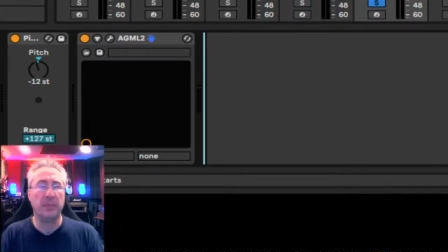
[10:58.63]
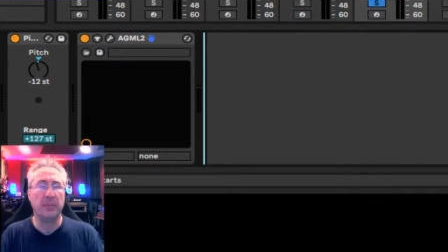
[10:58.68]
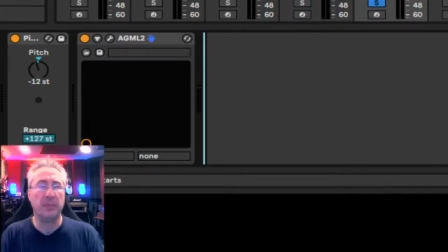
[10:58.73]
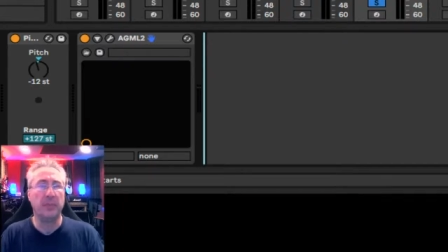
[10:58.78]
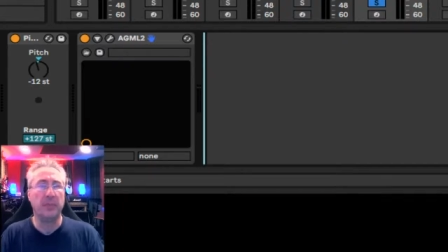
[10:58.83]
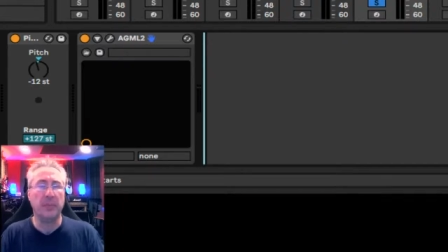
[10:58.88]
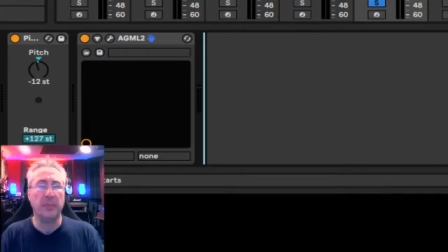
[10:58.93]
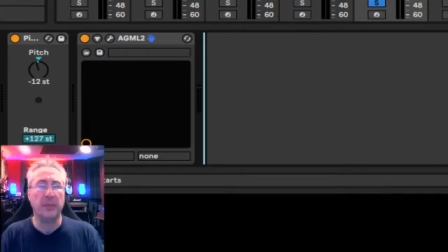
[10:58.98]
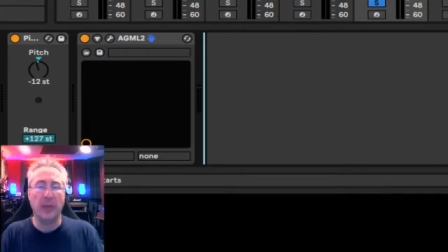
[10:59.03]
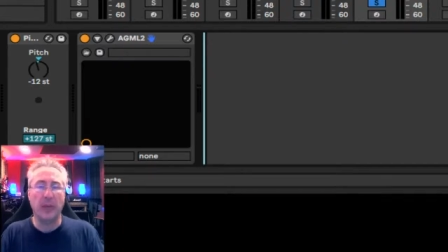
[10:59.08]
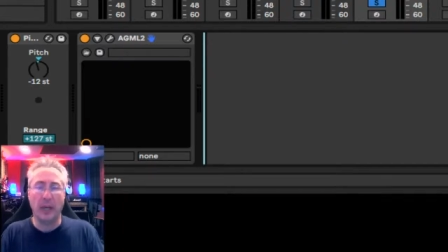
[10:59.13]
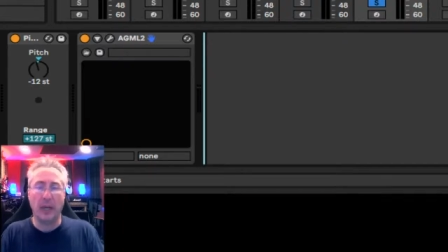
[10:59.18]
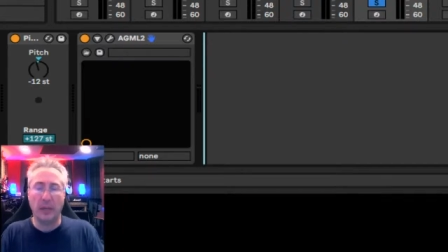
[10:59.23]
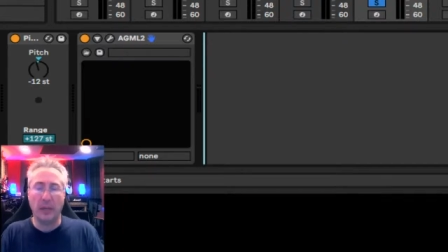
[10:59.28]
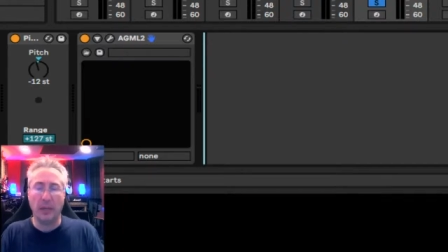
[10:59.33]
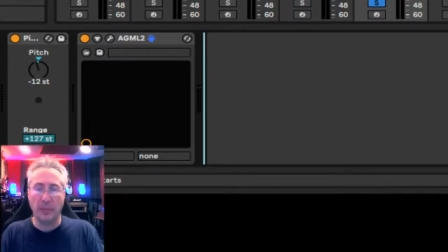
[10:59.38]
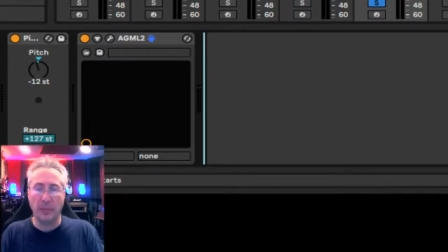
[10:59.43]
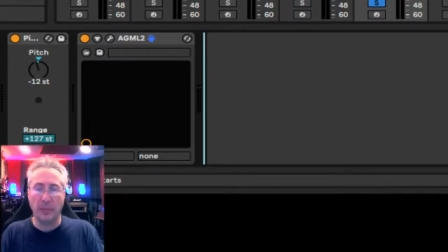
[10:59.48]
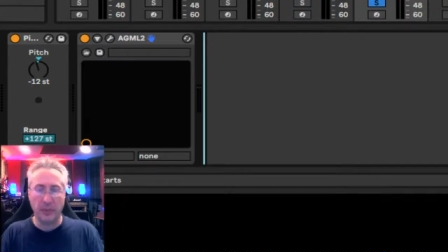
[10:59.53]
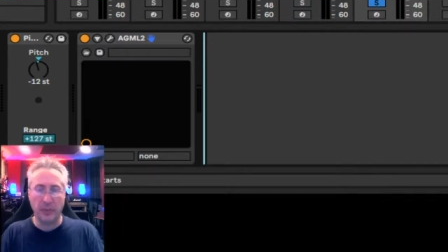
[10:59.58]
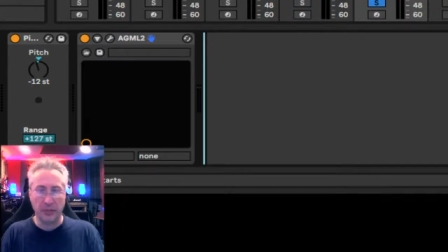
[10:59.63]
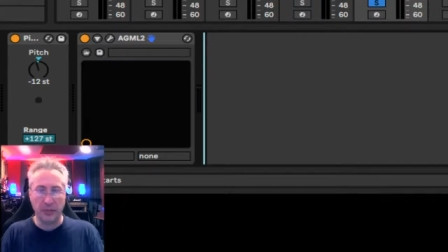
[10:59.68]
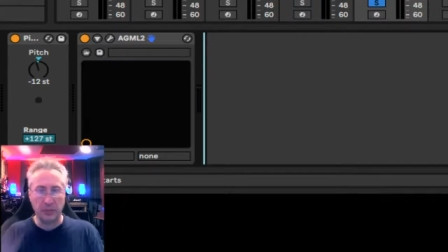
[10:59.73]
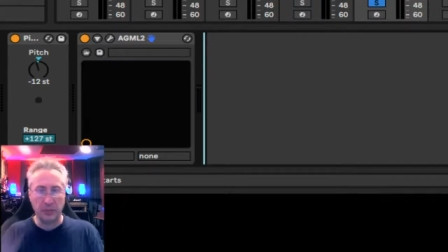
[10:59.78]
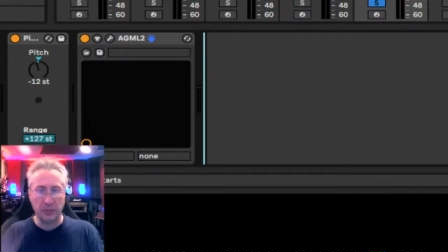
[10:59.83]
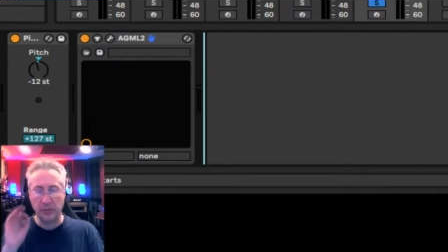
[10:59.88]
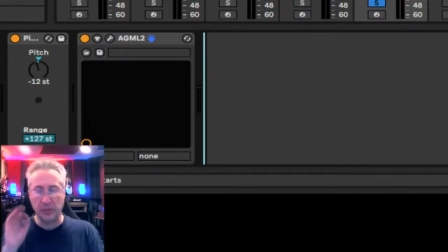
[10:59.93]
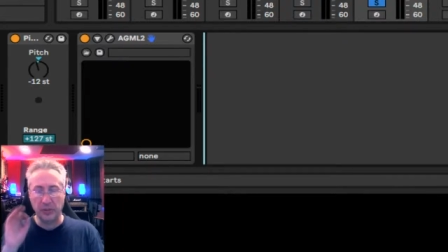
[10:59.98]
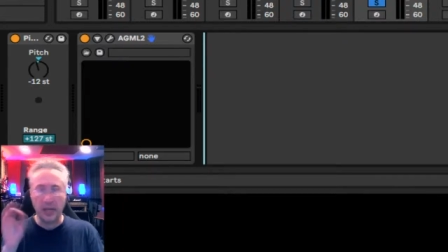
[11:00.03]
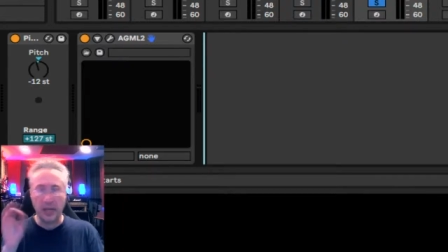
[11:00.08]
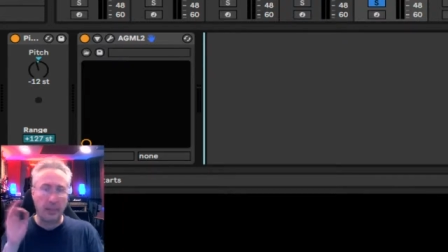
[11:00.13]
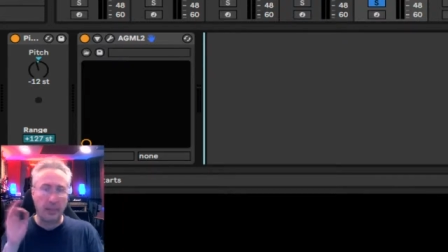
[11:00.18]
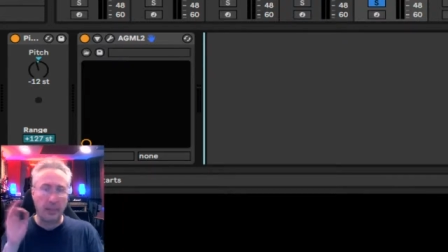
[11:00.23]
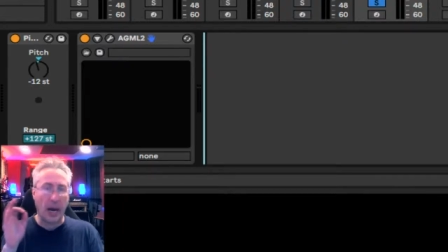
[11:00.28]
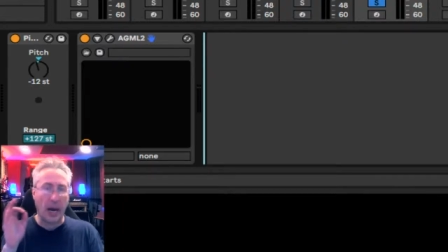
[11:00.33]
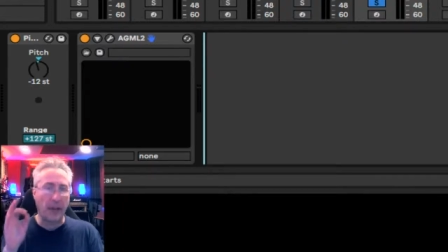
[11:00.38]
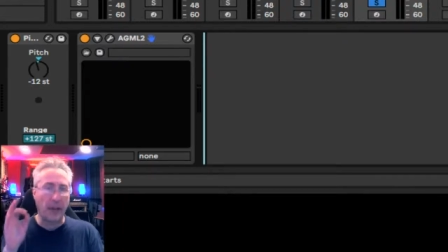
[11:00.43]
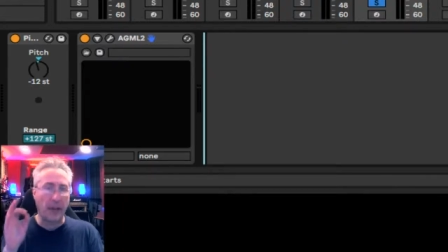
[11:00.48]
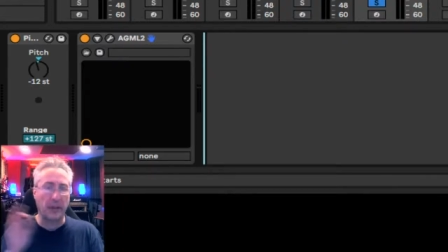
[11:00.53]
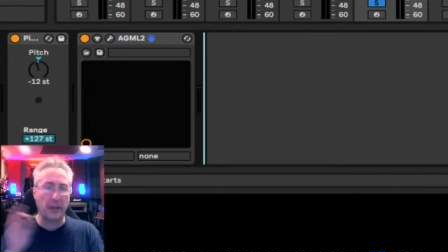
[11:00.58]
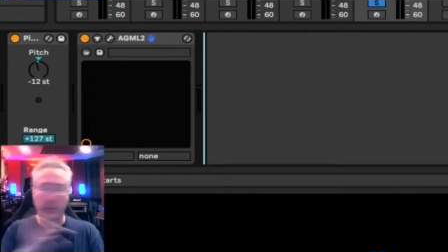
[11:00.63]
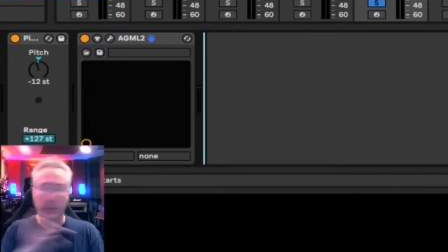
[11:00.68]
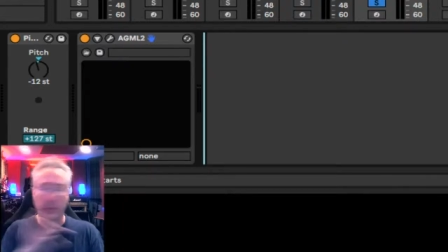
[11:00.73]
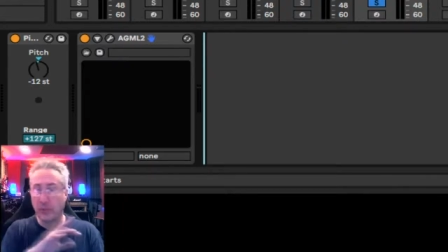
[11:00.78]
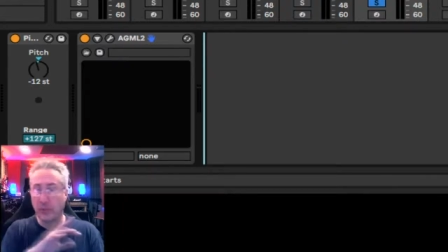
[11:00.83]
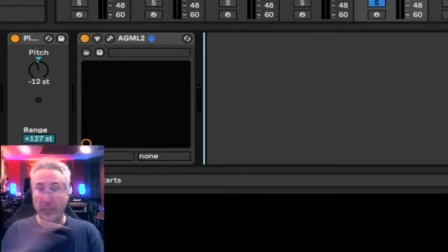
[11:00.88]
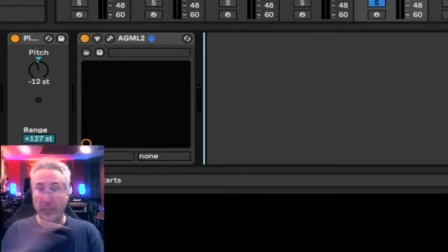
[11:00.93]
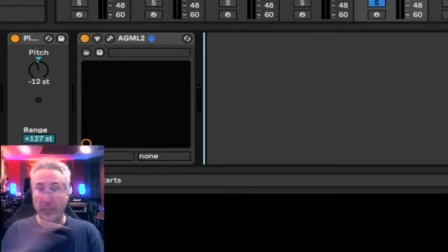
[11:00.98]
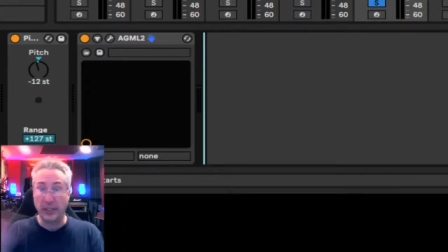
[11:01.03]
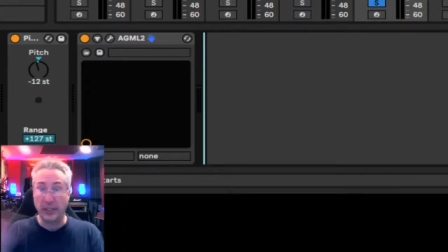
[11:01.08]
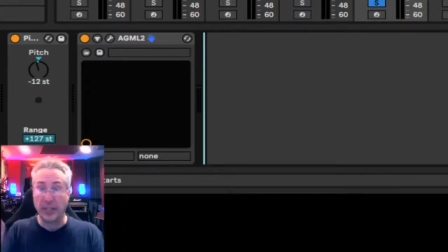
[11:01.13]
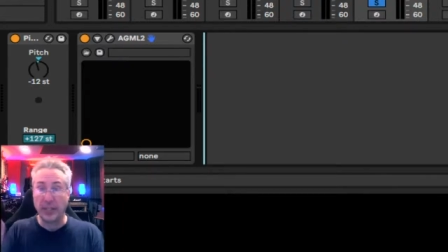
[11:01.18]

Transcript: This was not bothering me when I did that